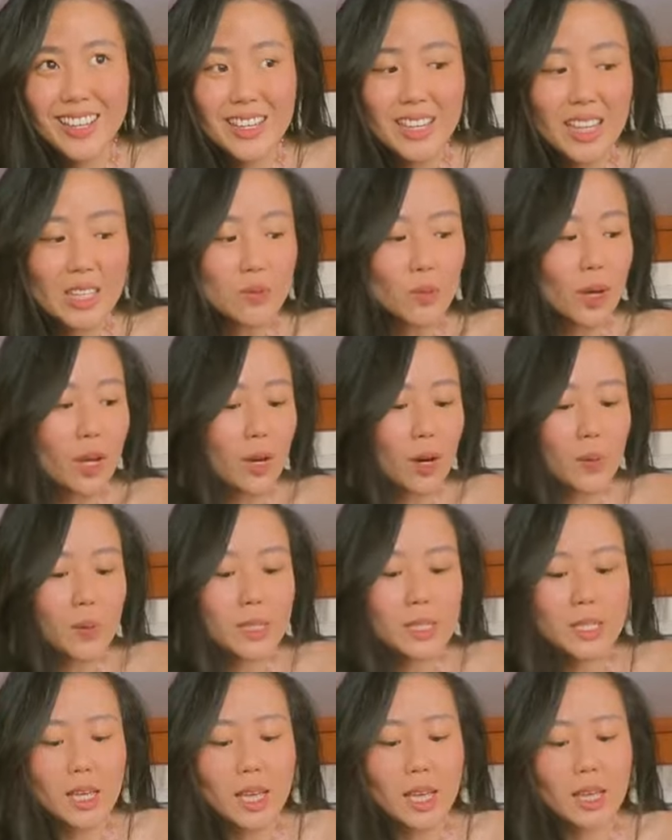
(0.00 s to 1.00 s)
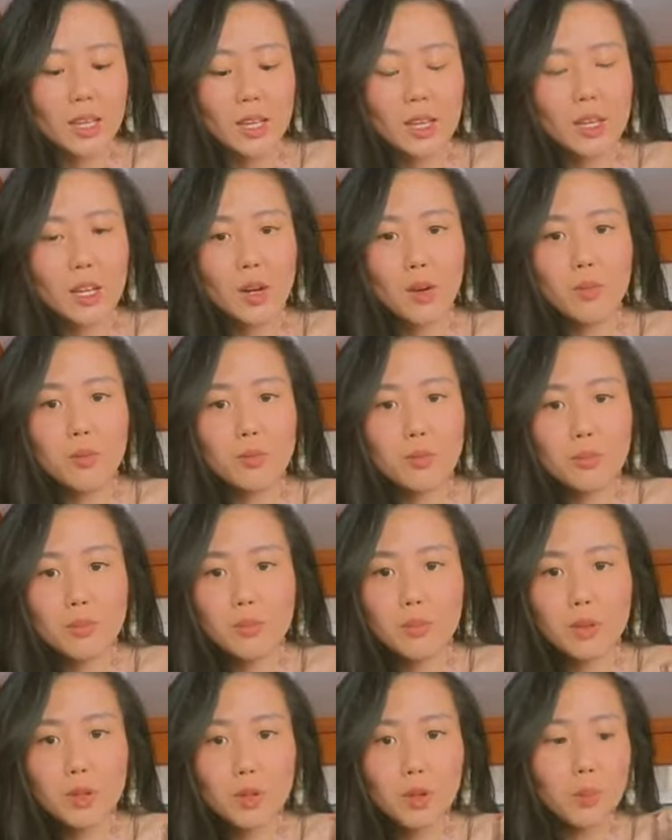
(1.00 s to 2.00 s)
That's why I always say, you know,
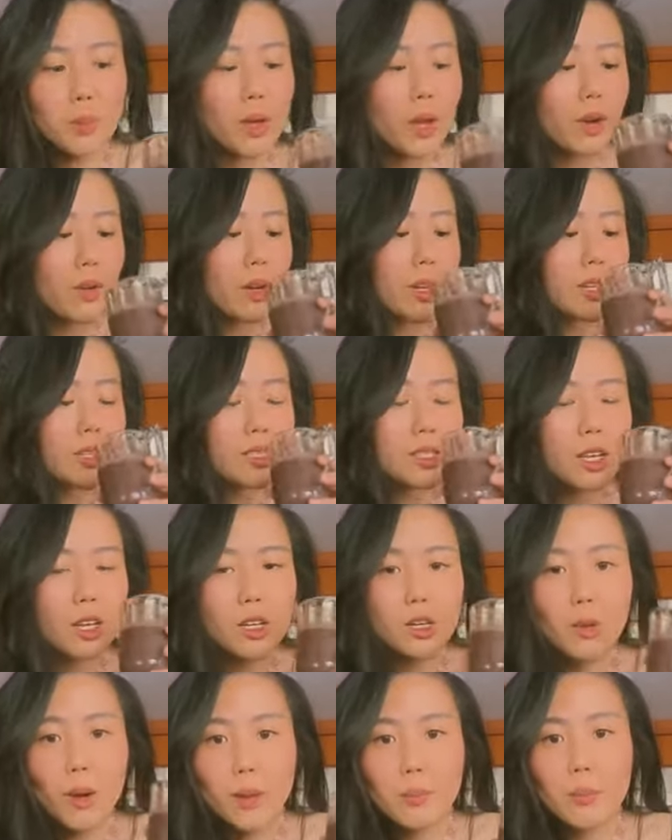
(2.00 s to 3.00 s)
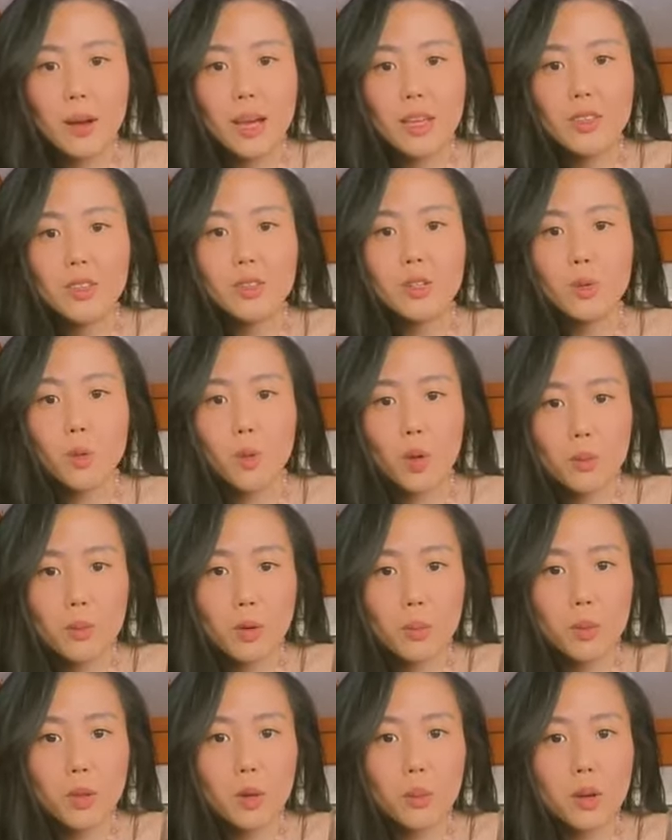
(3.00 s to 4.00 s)
blueberries. Do I buy the
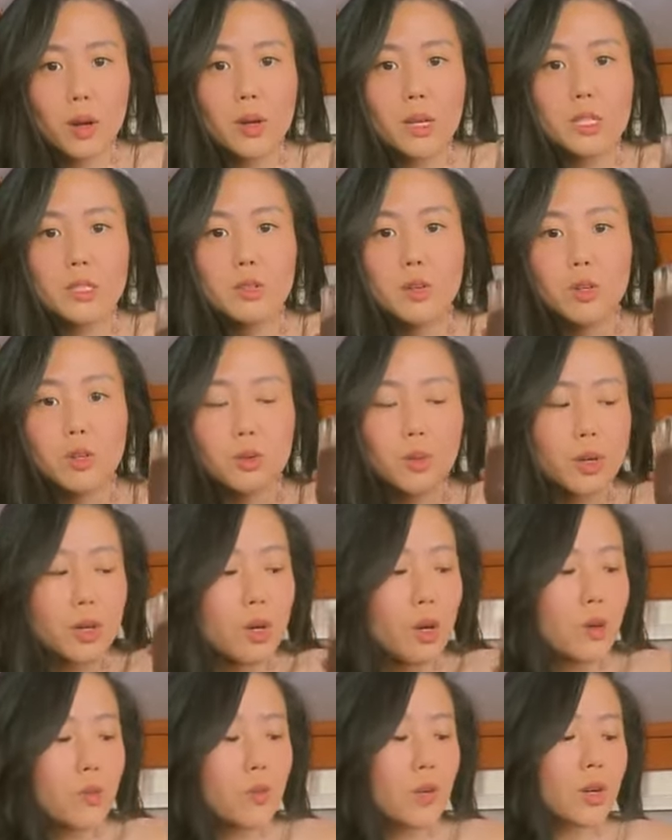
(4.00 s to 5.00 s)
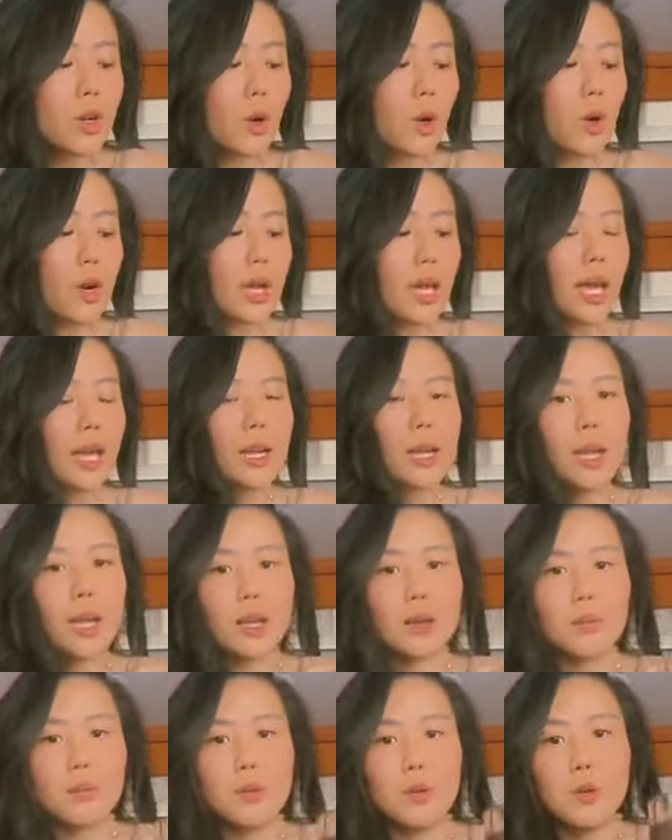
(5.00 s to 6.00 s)
normal blueberries, or do we go for the
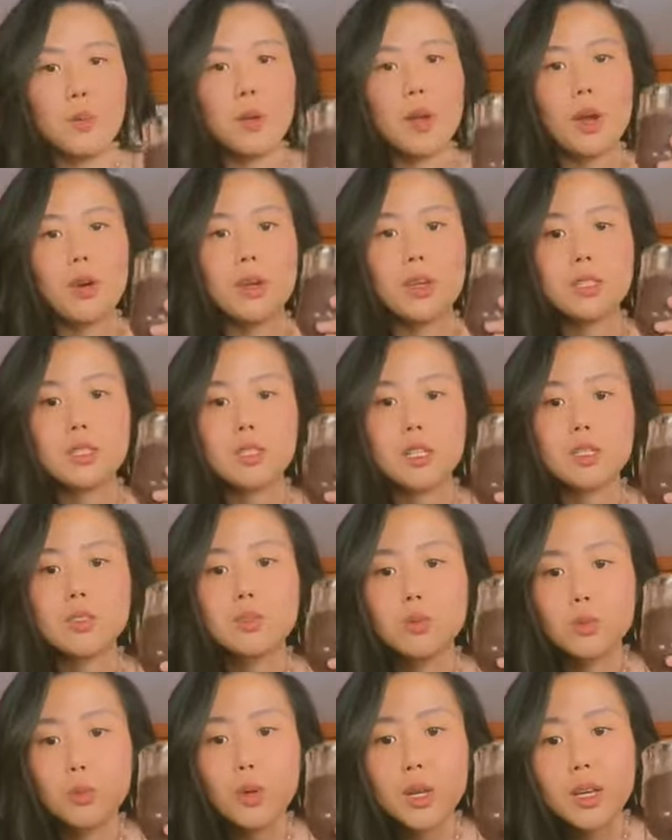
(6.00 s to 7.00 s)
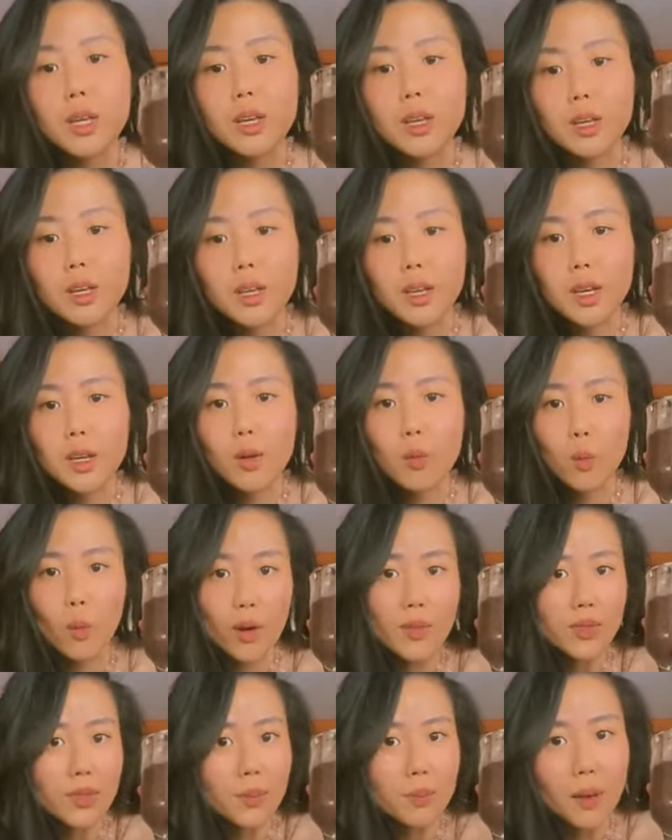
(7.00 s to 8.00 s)
organic blueberries? Because we
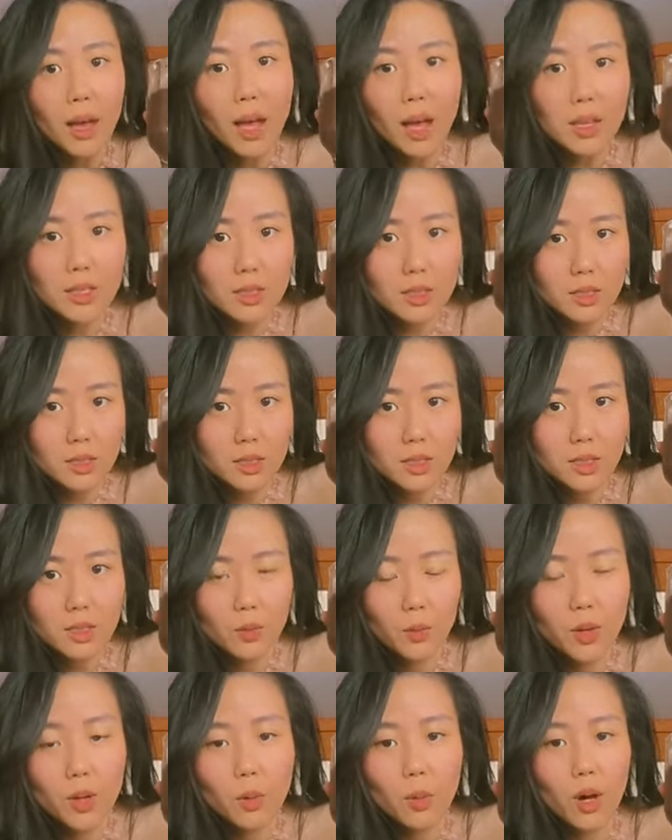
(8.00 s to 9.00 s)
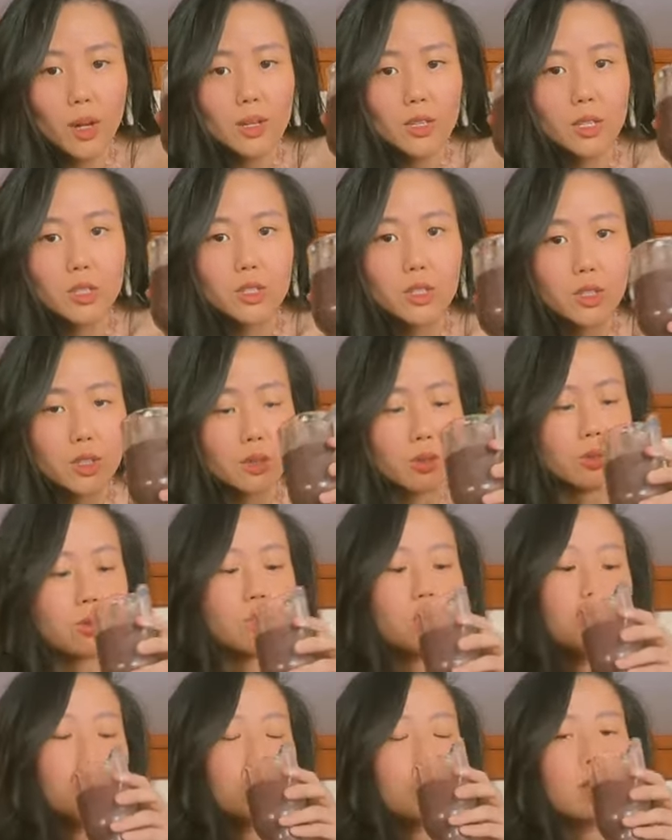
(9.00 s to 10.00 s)
want the best. We want the true
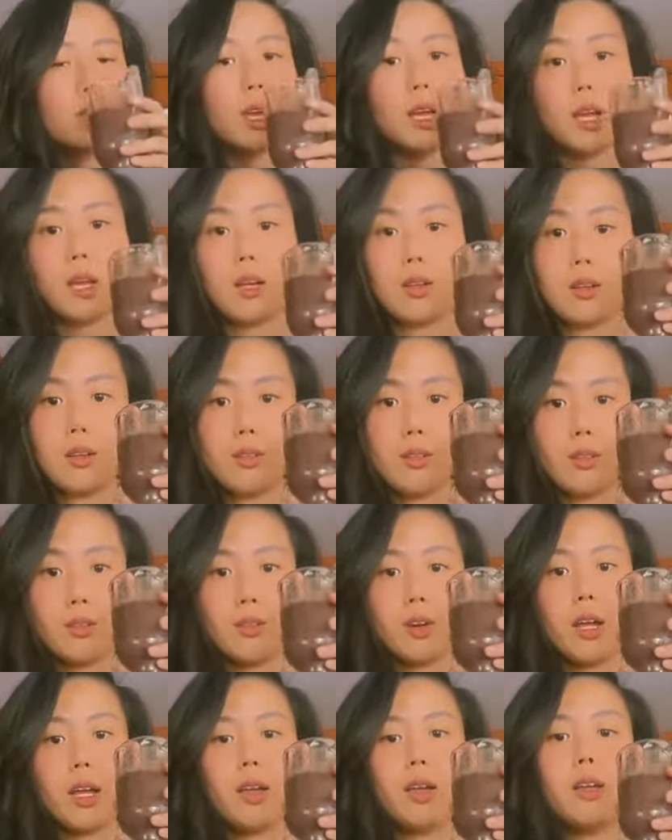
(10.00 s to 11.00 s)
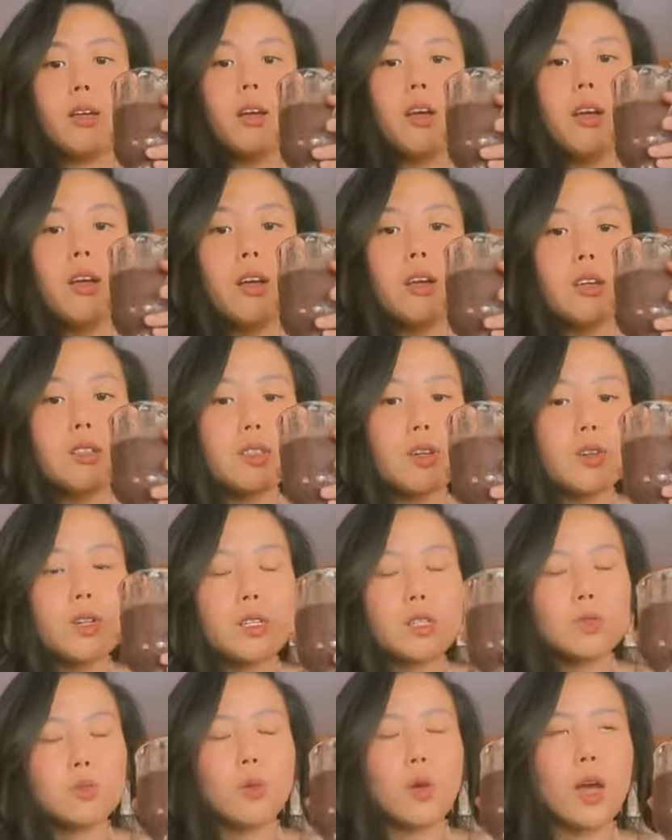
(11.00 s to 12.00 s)
thing. Right? So
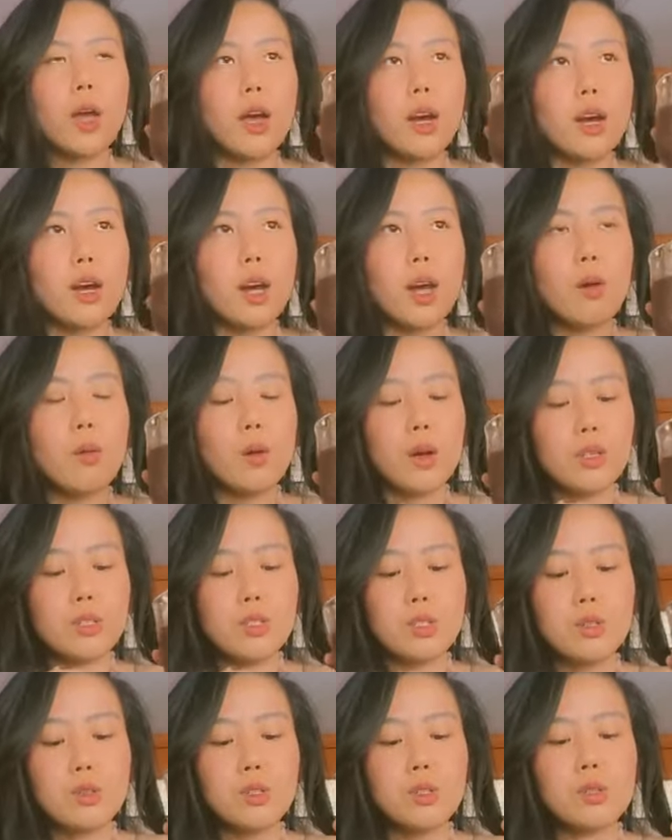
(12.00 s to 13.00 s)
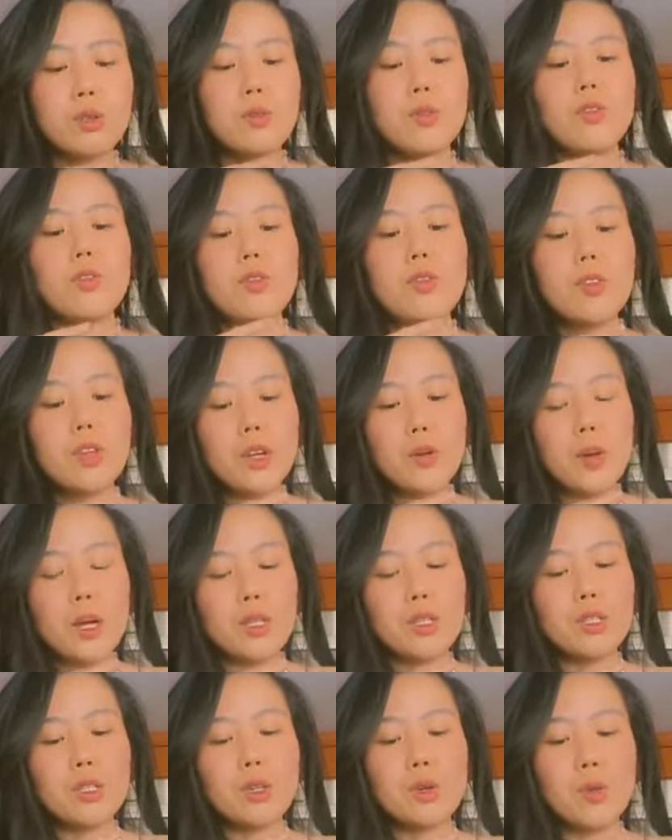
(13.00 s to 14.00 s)
this is where I want you to feel
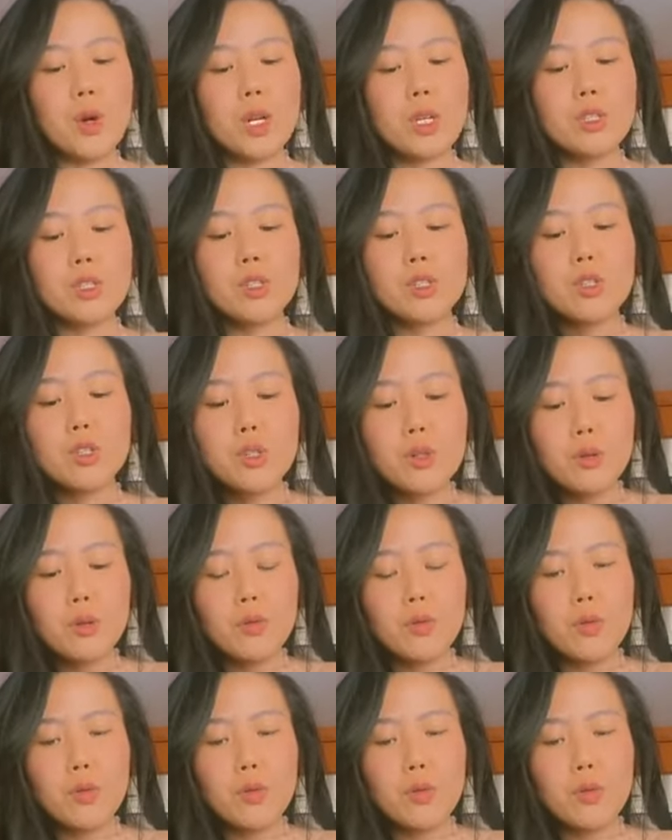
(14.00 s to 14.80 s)
into what is true